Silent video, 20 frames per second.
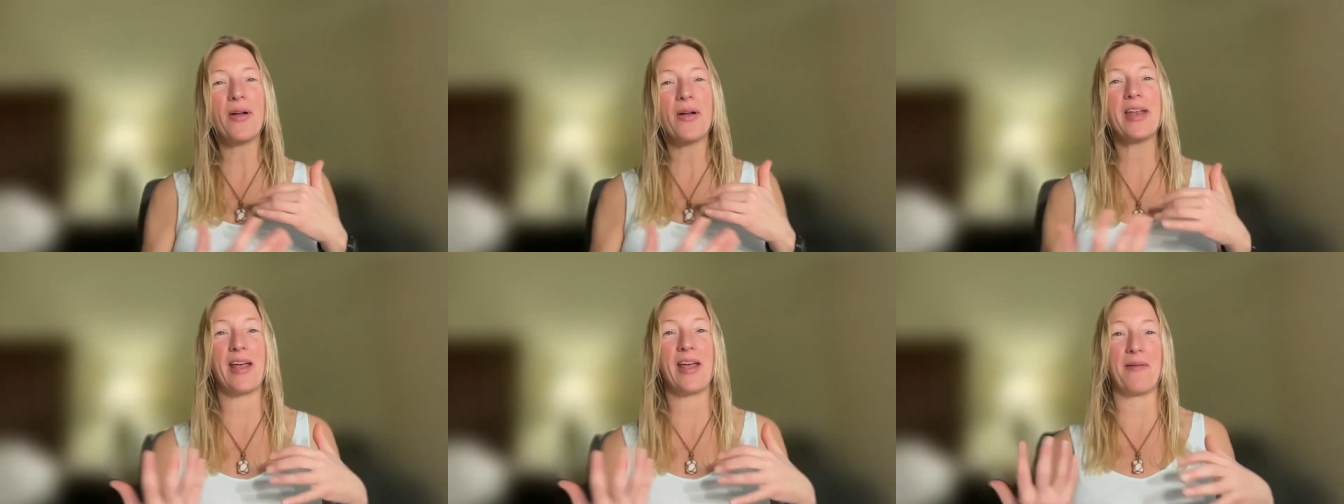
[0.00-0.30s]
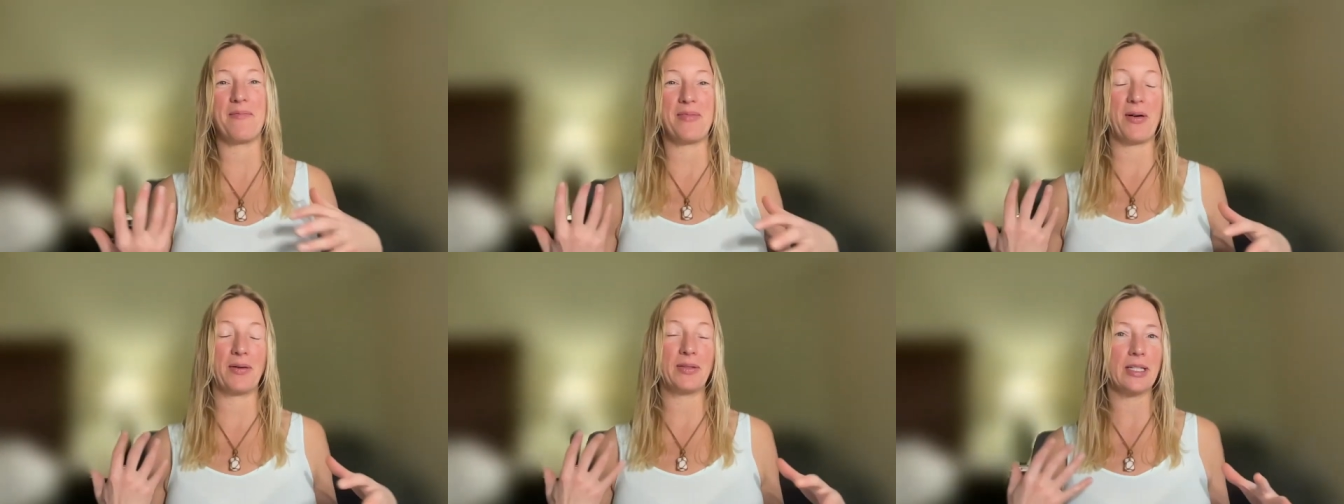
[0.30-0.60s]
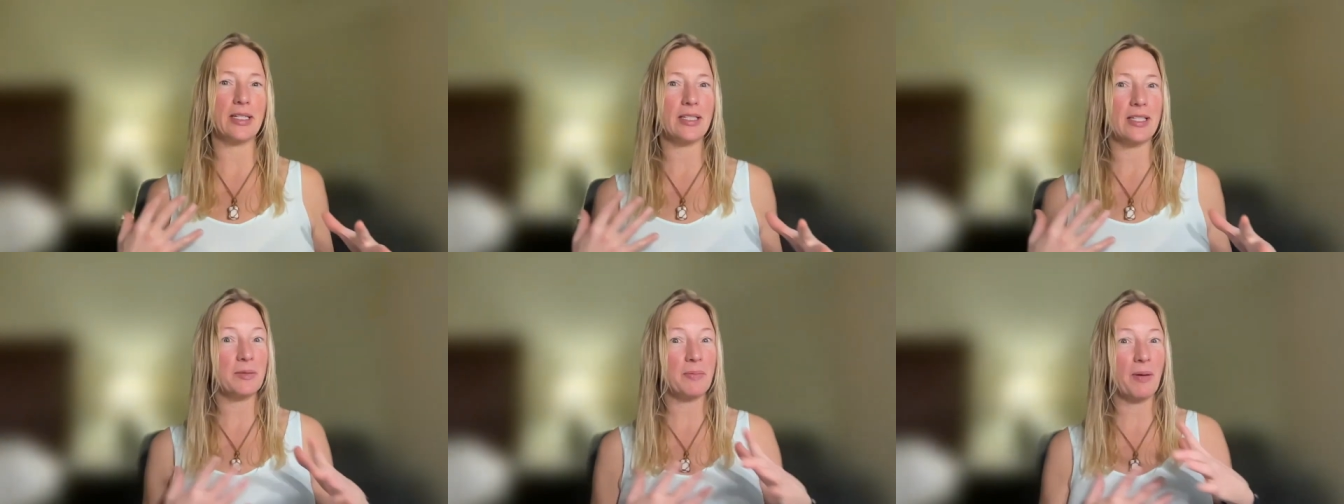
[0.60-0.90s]
into
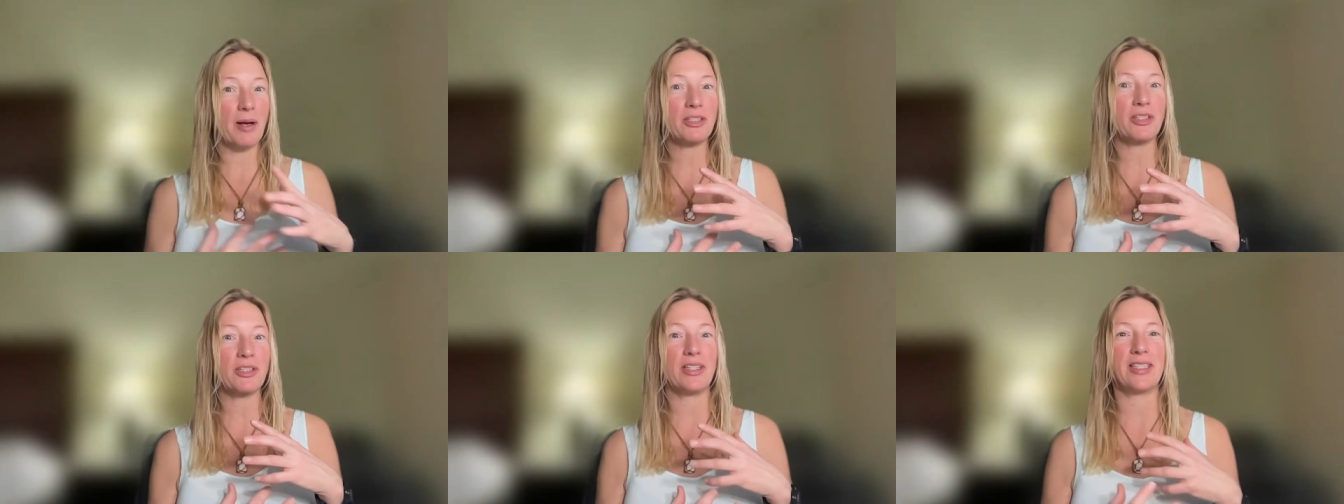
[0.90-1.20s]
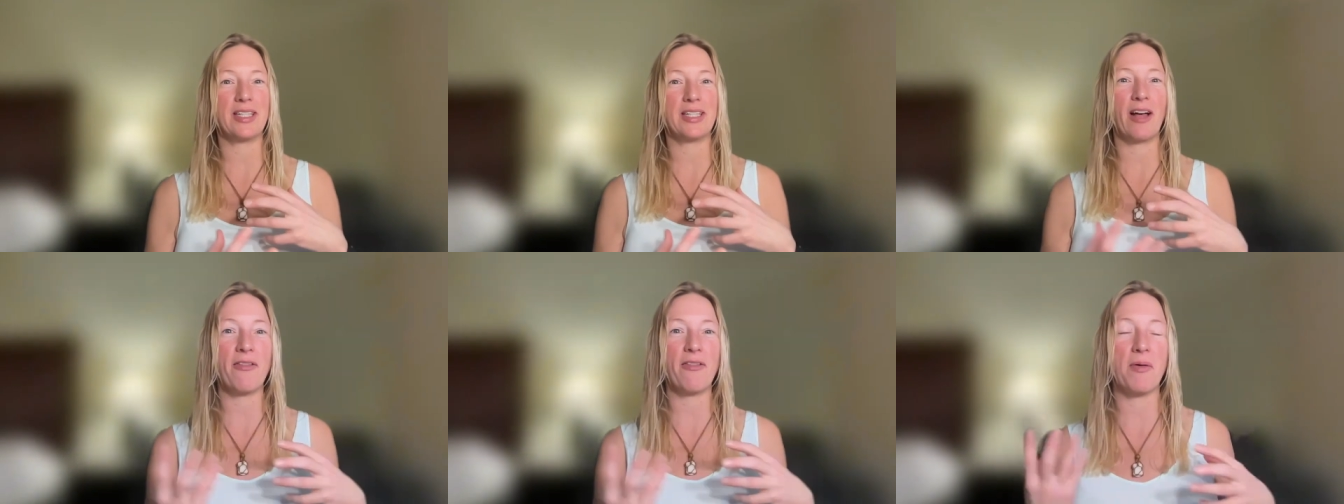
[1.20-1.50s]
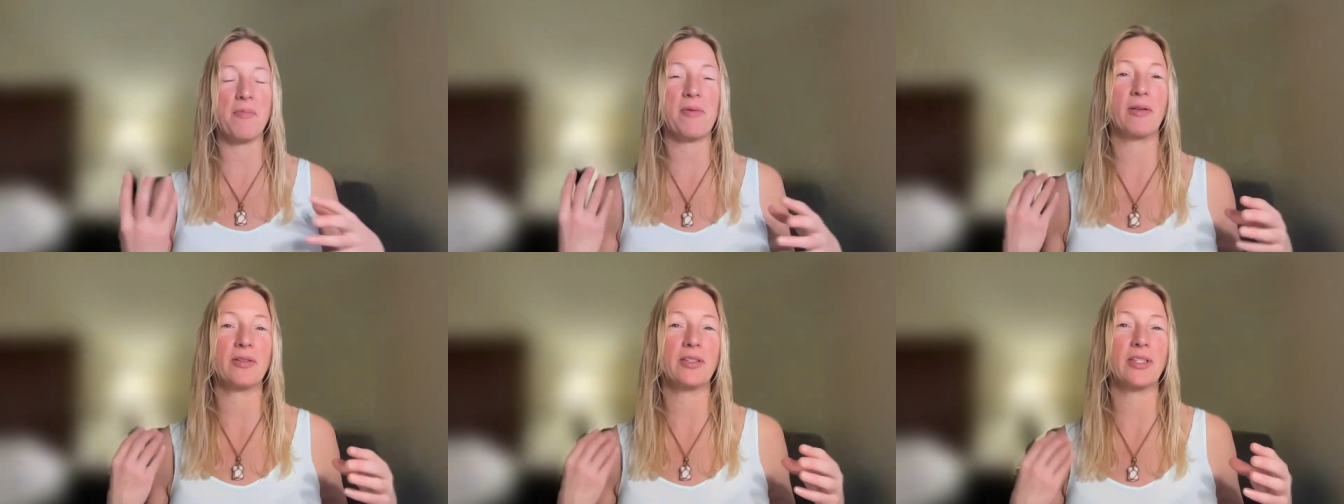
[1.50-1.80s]
hypnosis especially self
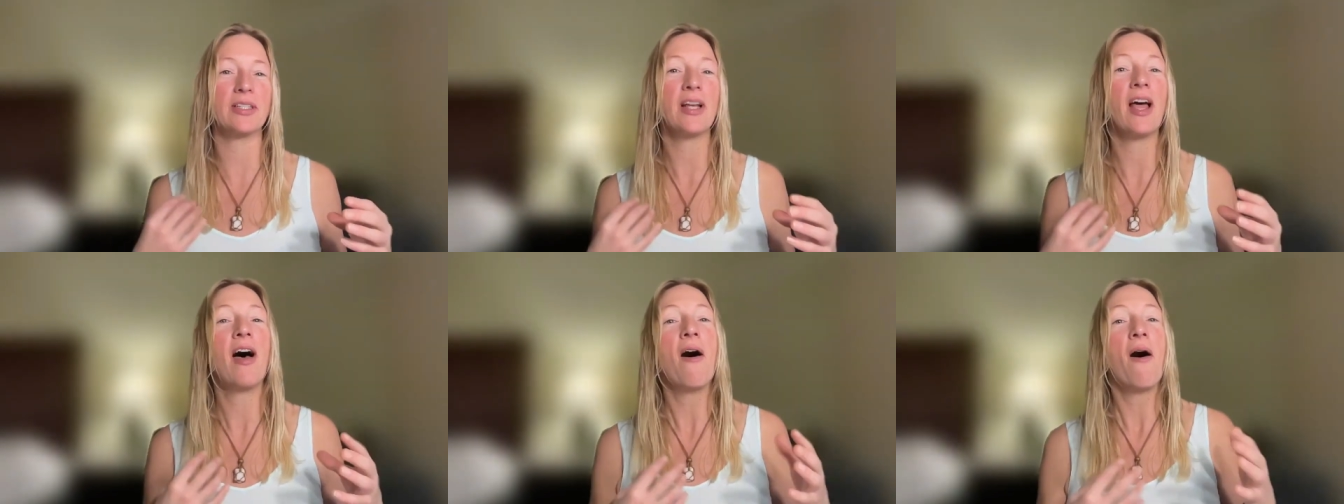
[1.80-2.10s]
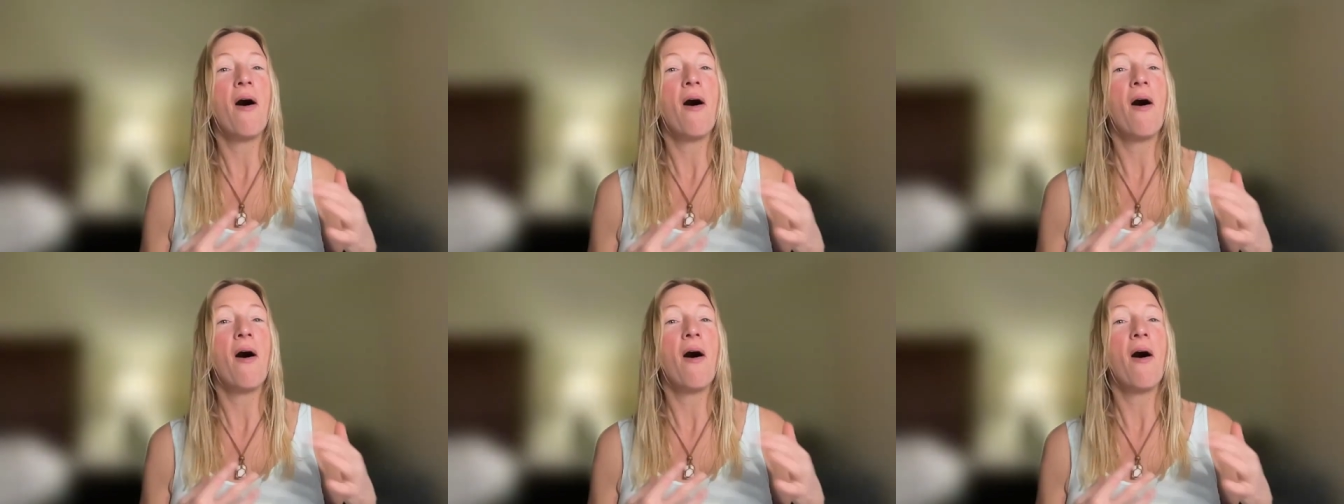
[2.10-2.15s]
hypnosis